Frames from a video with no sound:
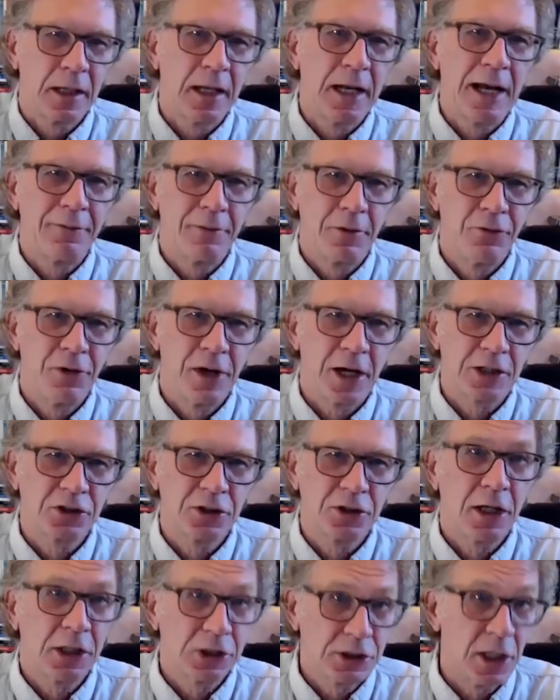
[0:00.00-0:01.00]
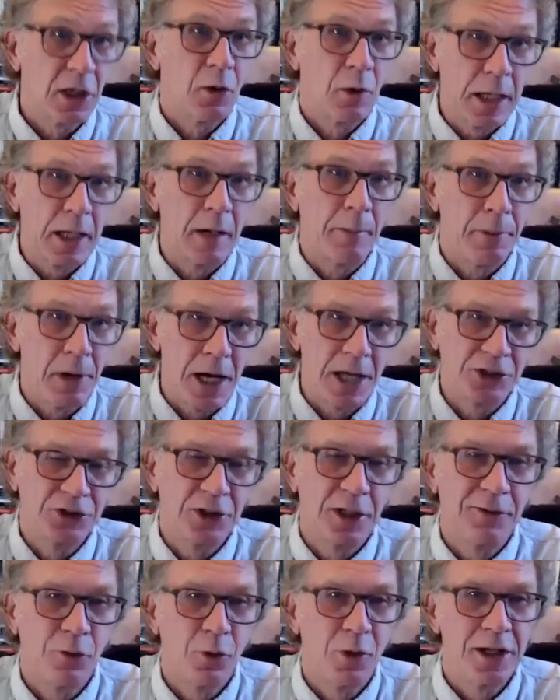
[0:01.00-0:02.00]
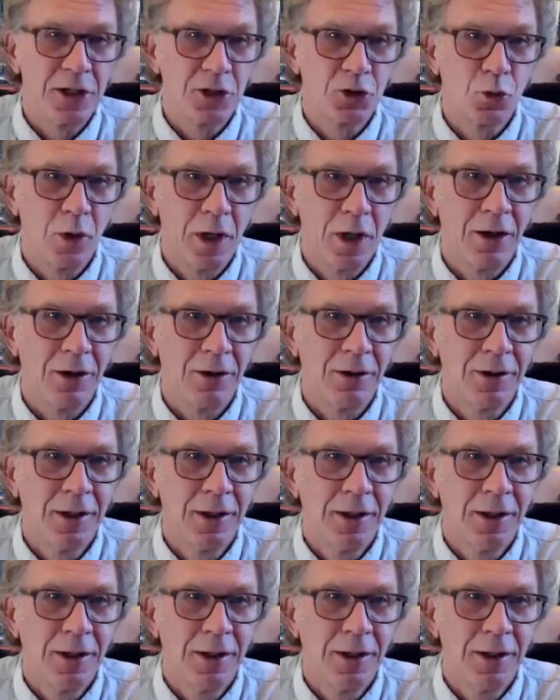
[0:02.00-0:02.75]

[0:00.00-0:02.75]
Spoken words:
have effects on us in a positive way as well.